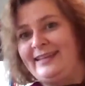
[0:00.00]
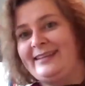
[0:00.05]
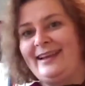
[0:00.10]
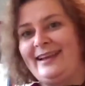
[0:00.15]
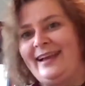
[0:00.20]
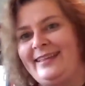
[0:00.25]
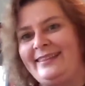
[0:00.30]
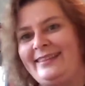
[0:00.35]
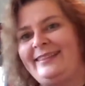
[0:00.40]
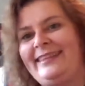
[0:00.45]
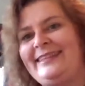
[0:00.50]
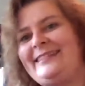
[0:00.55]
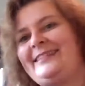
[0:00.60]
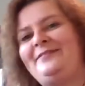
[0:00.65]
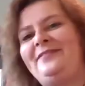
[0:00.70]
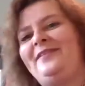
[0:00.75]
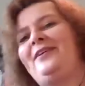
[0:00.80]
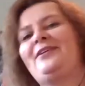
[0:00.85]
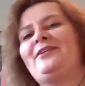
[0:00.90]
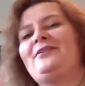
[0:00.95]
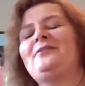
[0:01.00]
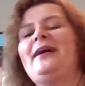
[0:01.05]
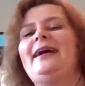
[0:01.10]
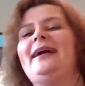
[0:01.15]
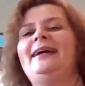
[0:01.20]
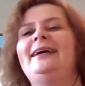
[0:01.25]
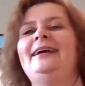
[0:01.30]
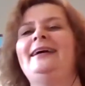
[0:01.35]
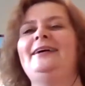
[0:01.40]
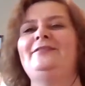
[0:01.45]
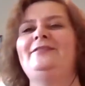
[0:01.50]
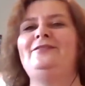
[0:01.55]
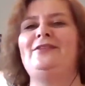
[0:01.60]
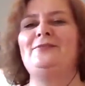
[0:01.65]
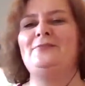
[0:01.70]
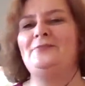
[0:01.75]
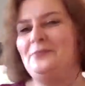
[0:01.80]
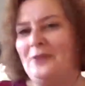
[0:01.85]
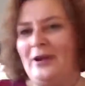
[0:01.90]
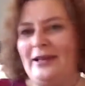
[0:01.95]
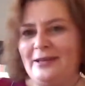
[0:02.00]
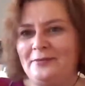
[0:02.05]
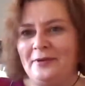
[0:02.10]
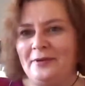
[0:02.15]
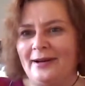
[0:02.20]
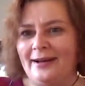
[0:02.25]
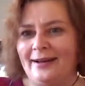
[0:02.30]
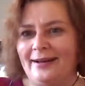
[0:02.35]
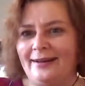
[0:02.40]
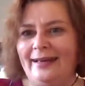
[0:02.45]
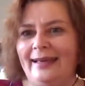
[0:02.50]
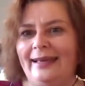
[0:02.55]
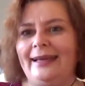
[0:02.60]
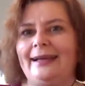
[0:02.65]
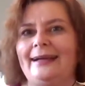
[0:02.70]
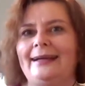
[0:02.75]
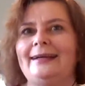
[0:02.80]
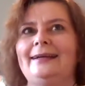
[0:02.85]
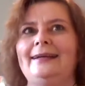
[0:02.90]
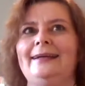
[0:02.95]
You're like this far away from where you were here.